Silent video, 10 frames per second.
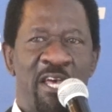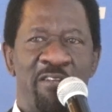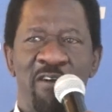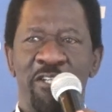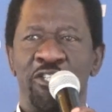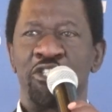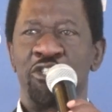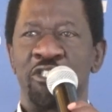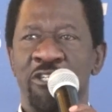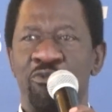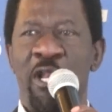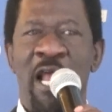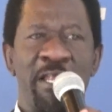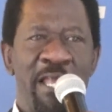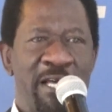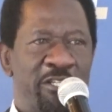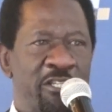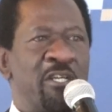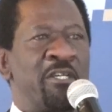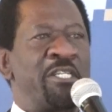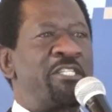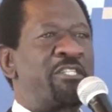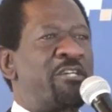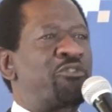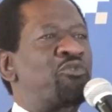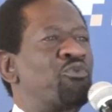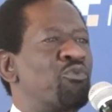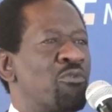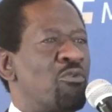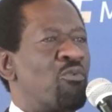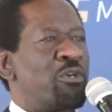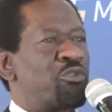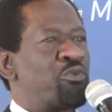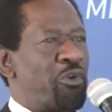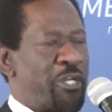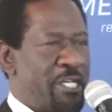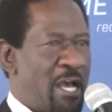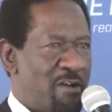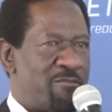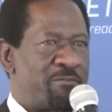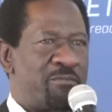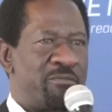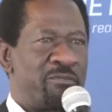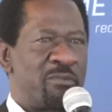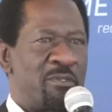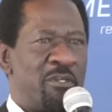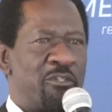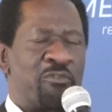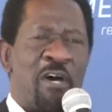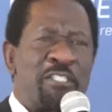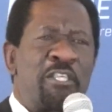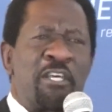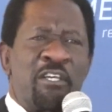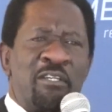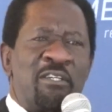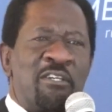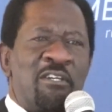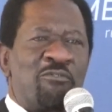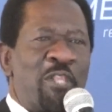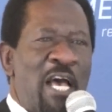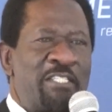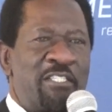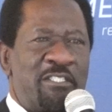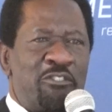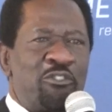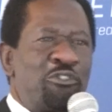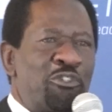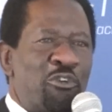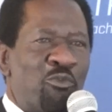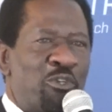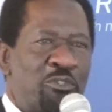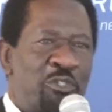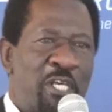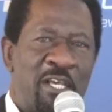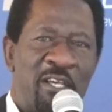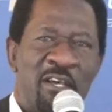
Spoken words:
the advantage is that we run that data through what we already have. So first thing for that institution was to say,